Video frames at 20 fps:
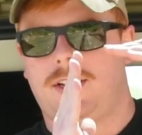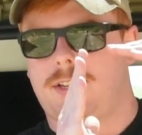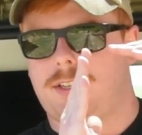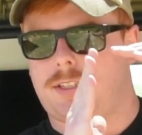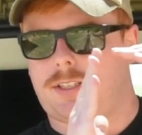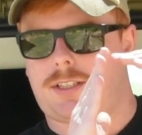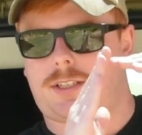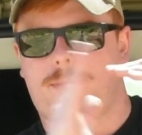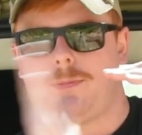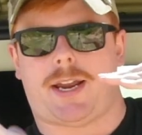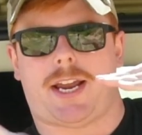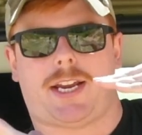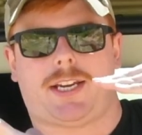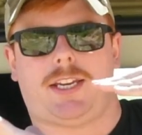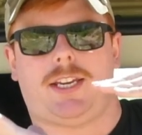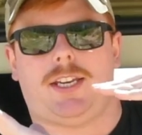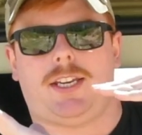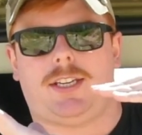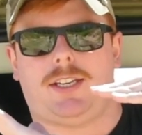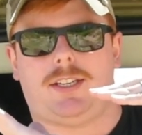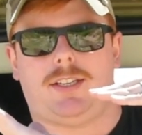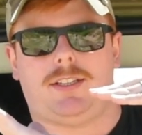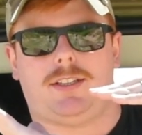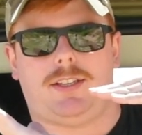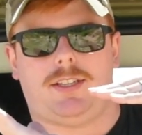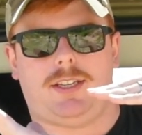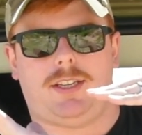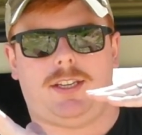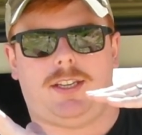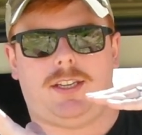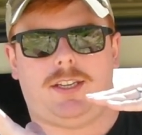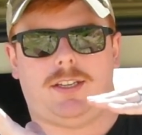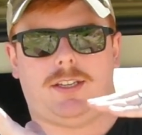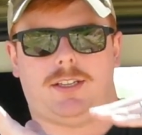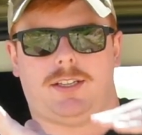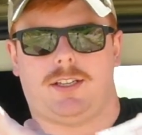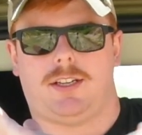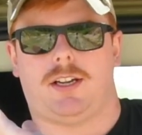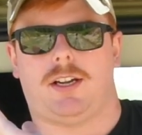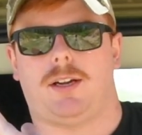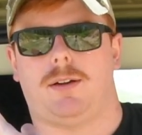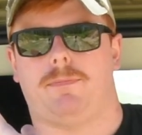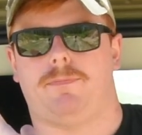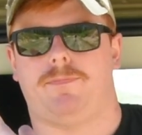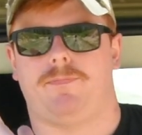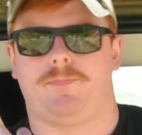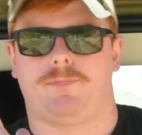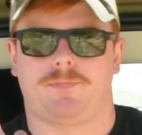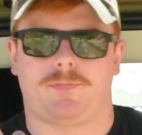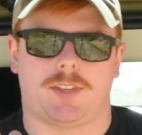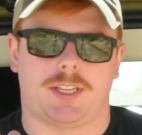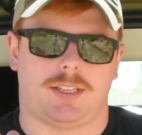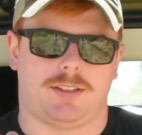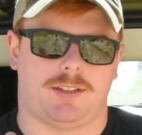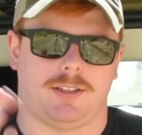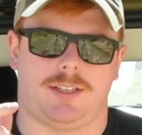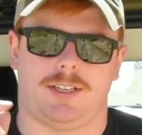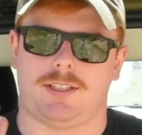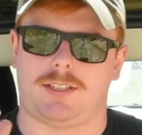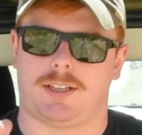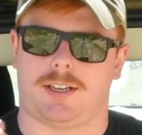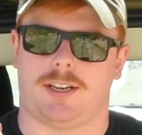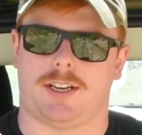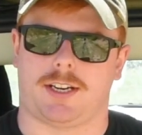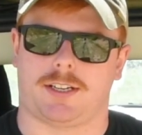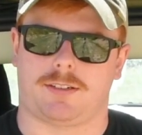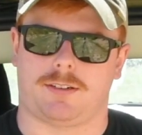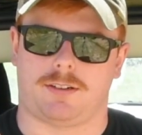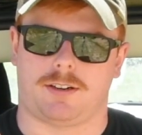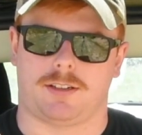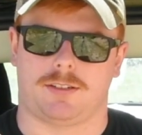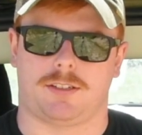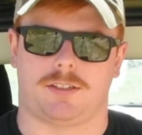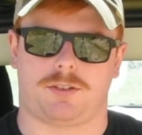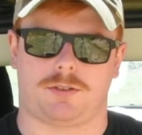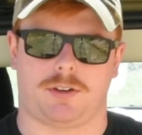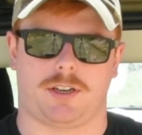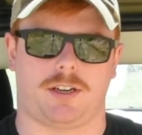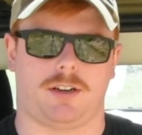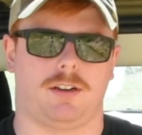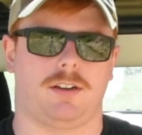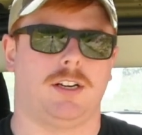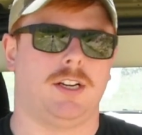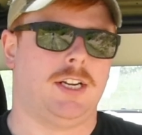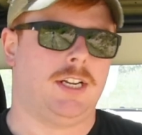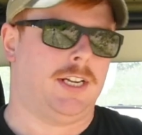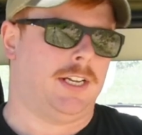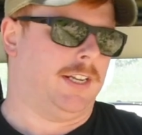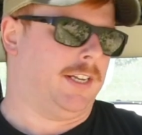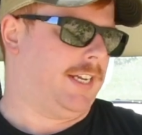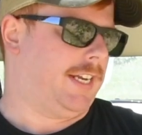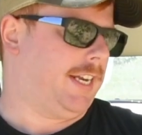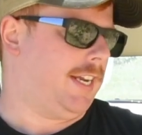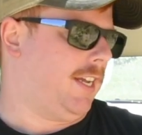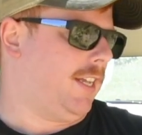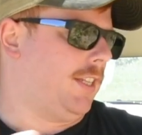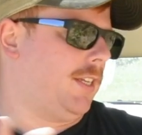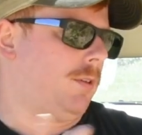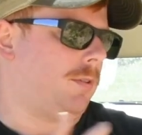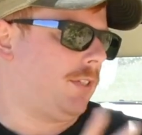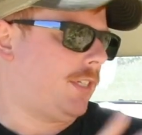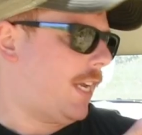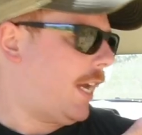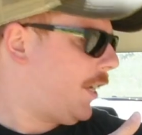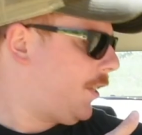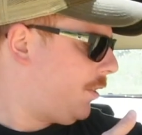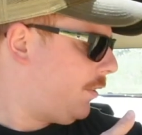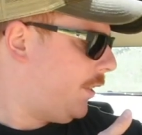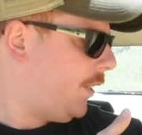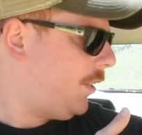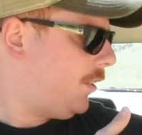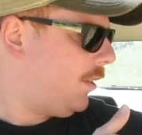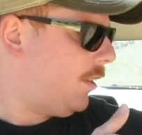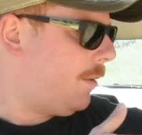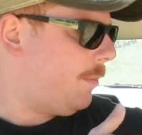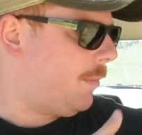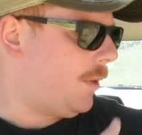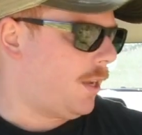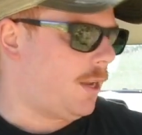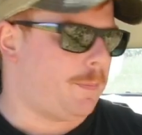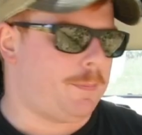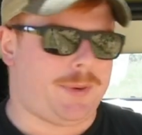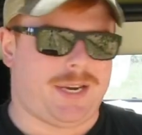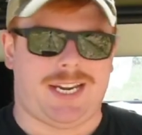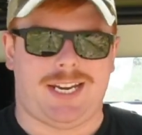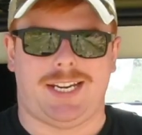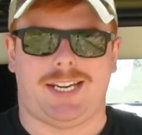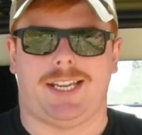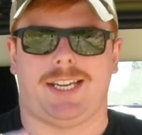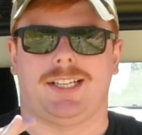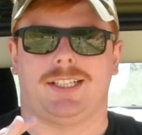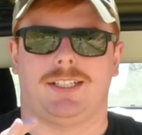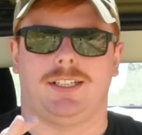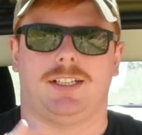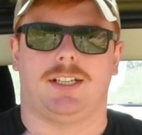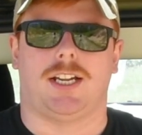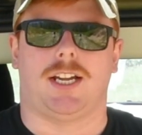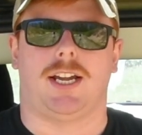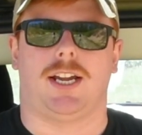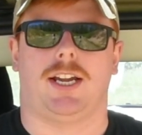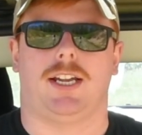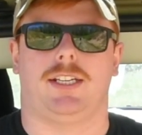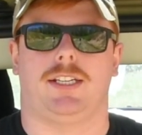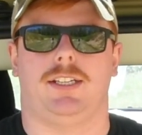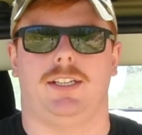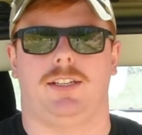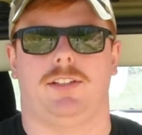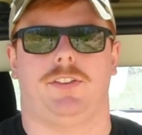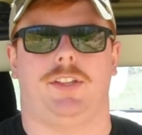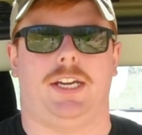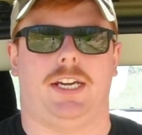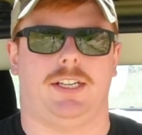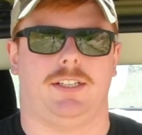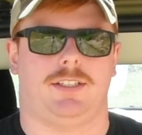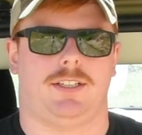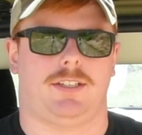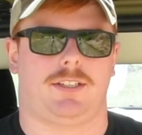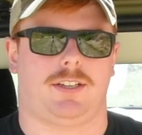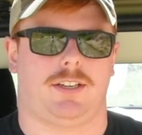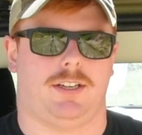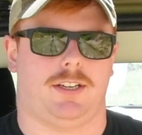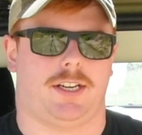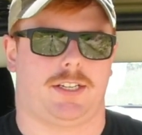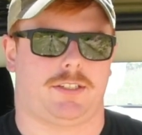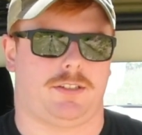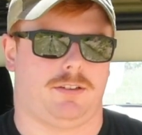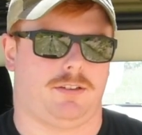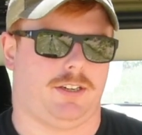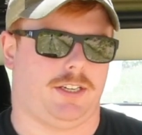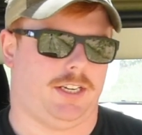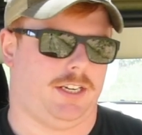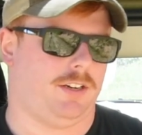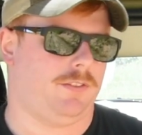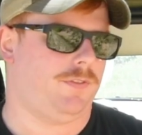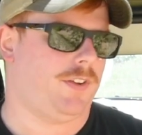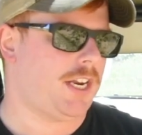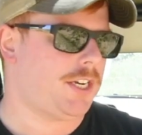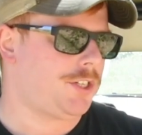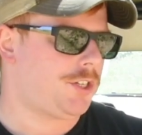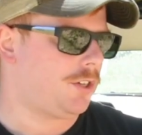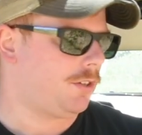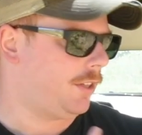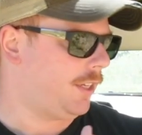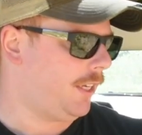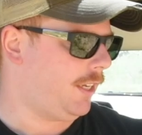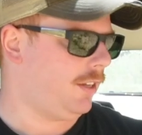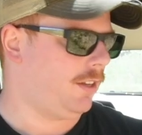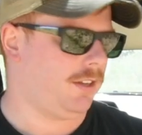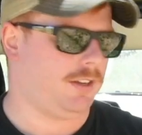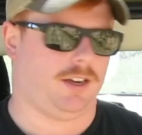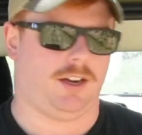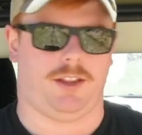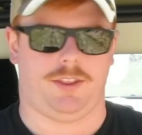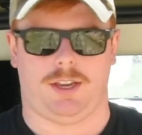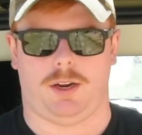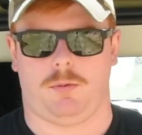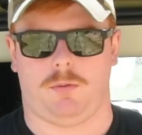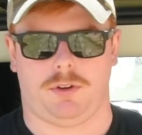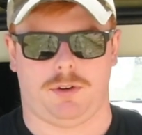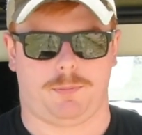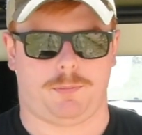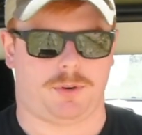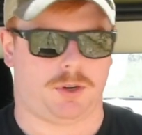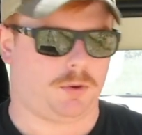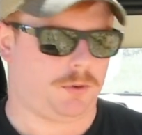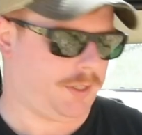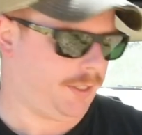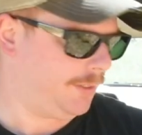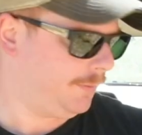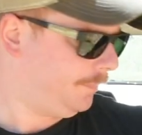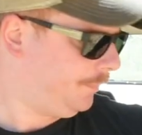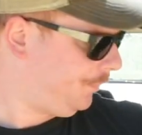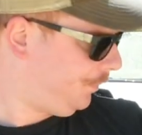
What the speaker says: smacking the disconnector on the trigger, and there was actually some peening on that disconnector, and eventually that would have broken.